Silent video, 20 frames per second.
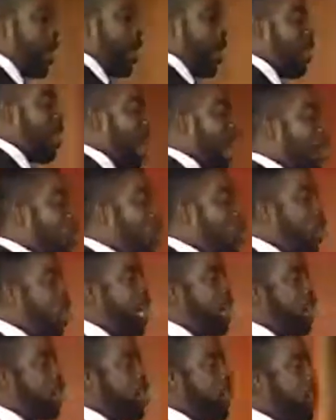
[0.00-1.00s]
That
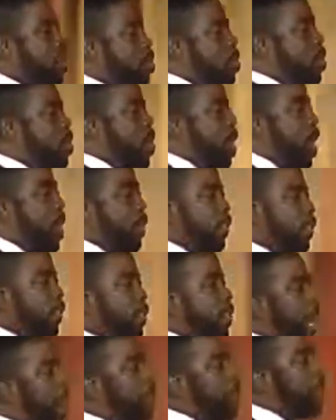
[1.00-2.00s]
when you
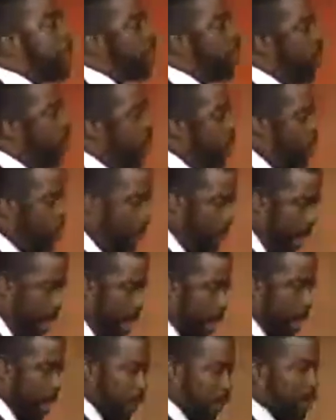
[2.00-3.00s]
step into your
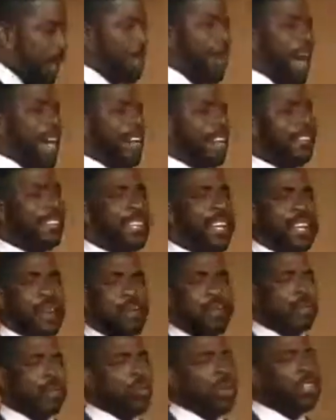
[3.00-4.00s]
fears, somebody said, it
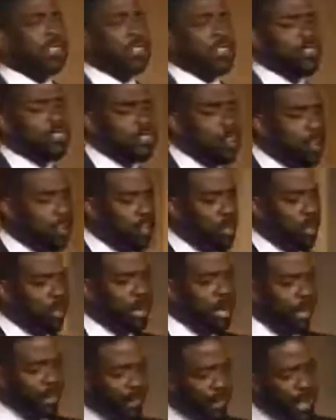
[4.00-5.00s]
was Winston Churchill,
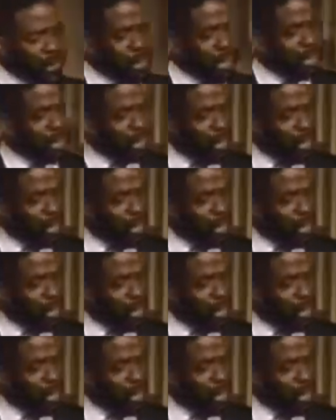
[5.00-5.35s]
he said that